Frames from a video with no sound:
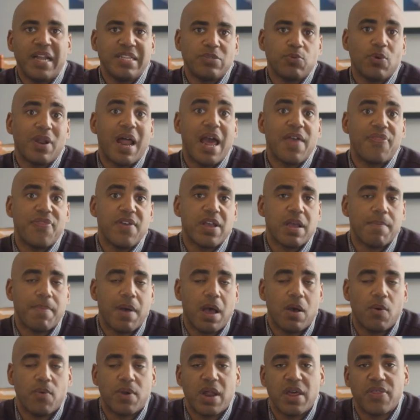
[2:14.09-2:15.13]
that's what I think
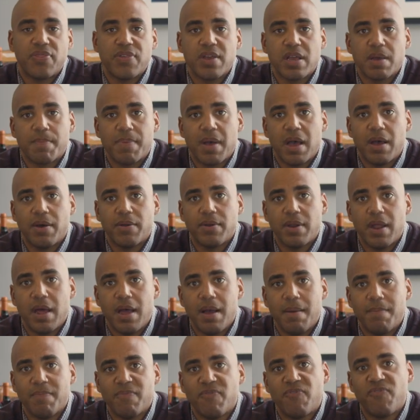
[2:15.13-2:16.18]
about when I think about
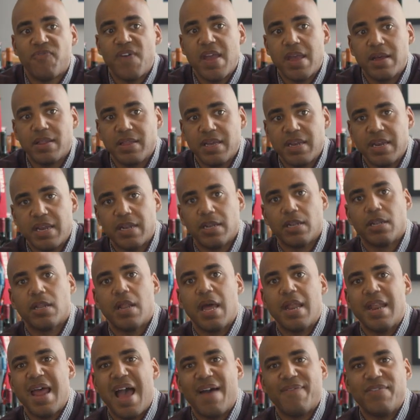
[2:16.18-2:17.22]
um, failing and,
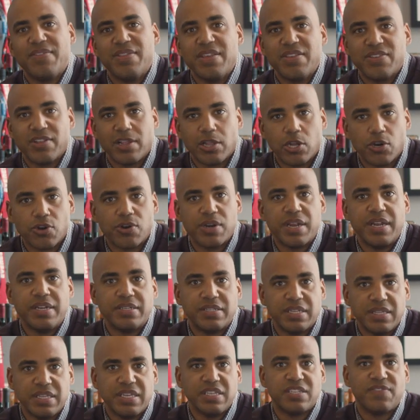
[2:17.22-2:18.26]
and, having these learnings
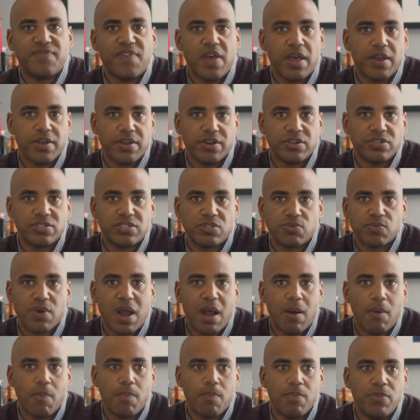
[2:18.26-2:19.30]
and these failures
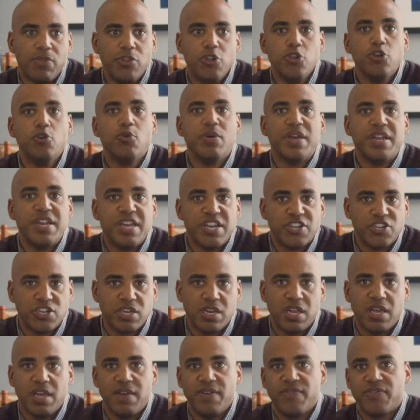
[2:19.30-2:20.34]
throughout new
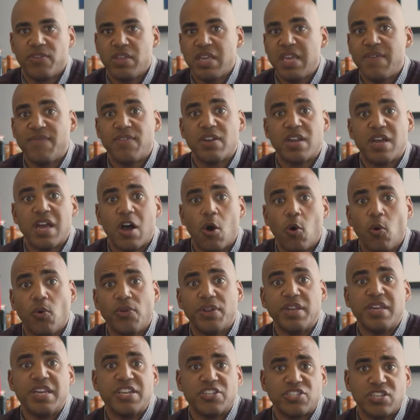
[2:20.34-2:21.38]
initiatives, even
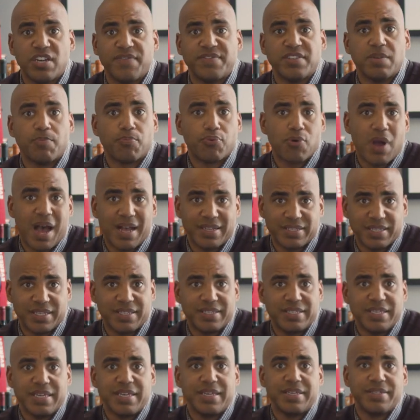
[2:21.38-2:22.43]
old initiatives and
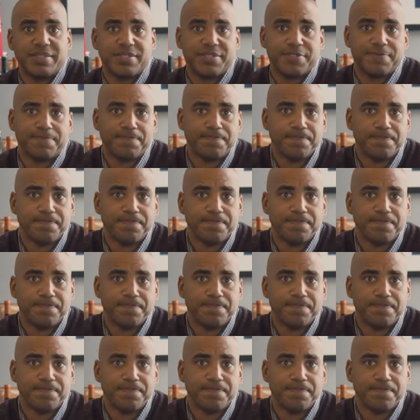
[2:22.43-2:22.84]
processes.